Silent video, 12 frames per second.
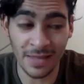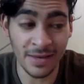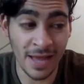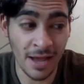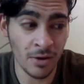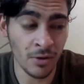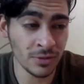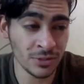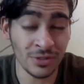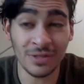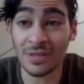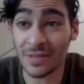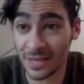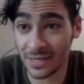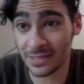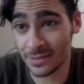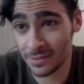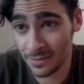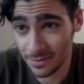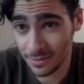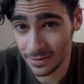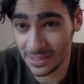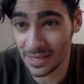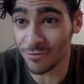now so then the next
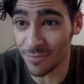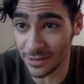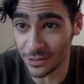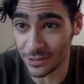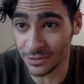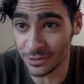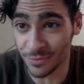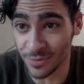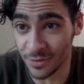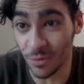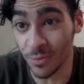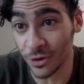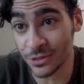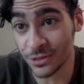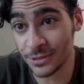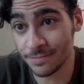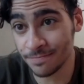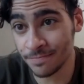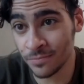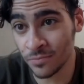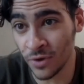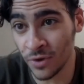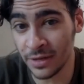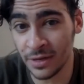set of mentors for me were books,
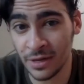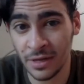right?